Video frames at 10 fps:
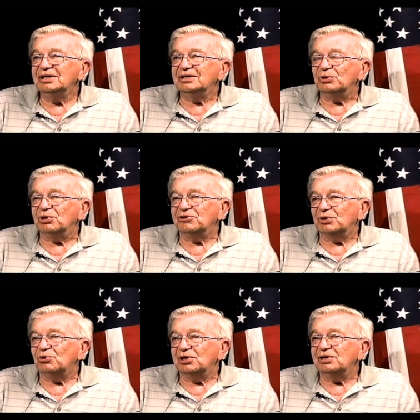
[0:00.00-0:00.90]
the ones that
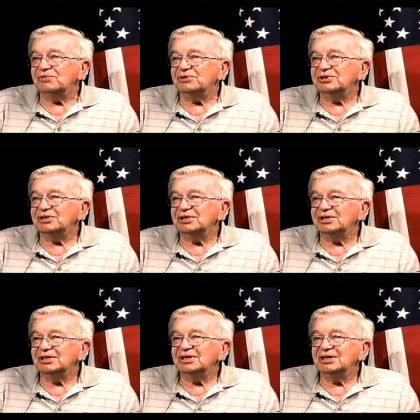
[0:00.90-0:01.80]
were left,
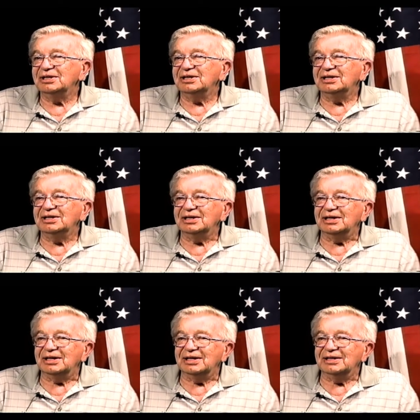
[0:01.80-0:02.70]

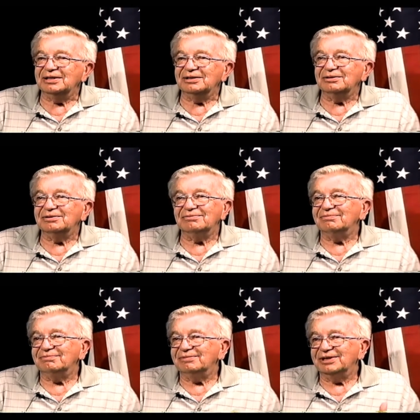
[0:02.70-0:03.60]
and
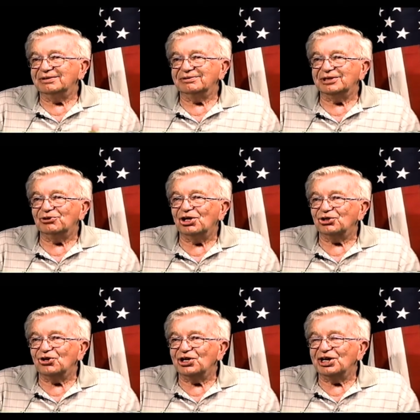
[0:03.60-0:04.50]
They're all
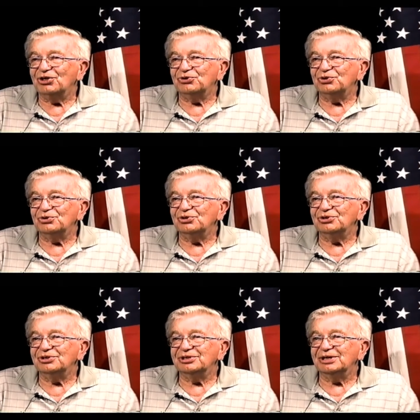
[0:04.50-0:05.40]
gone now too.
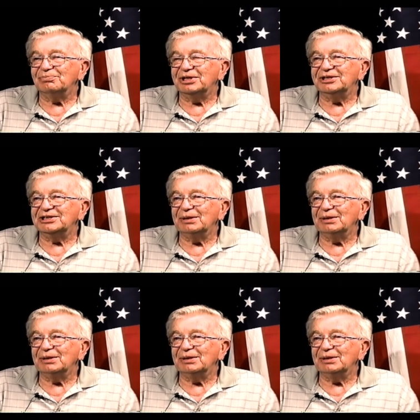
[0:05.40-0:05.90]
Mm-hmm. I think I'm